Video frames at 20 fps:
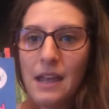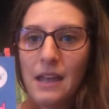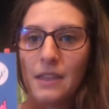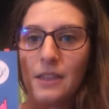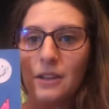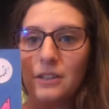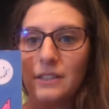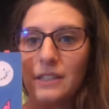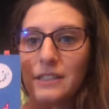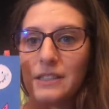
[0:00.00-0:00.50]

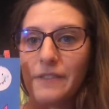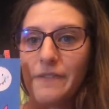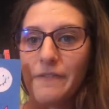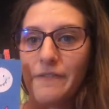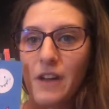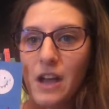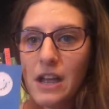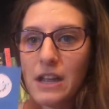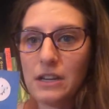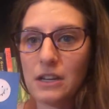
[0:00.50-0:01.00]
There's lots of
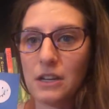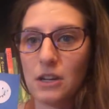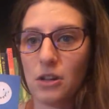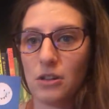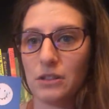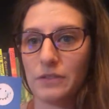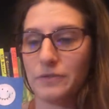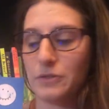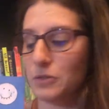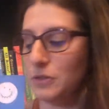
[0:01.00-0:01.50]
fun,
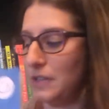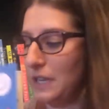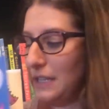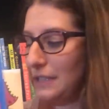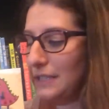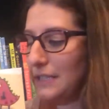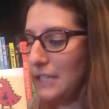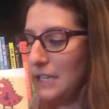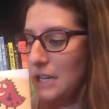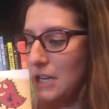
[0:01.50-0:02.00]
colorful things
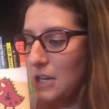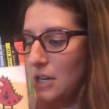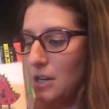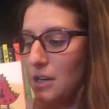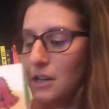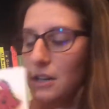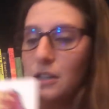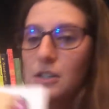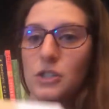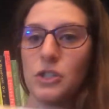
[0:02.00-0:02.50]
in
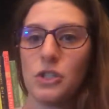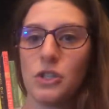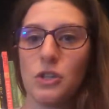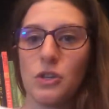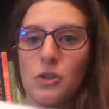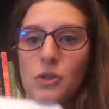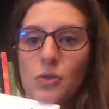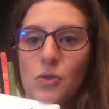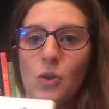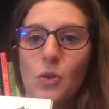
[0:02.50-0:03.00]
here
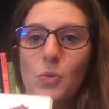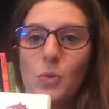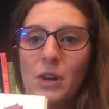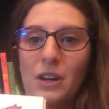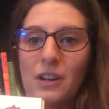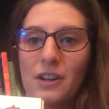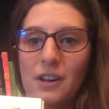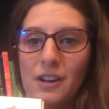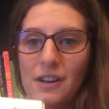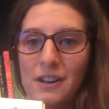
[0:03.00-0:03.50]
to
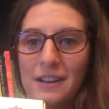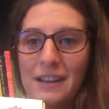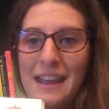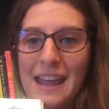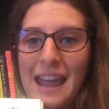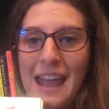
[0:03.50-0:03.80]
work on.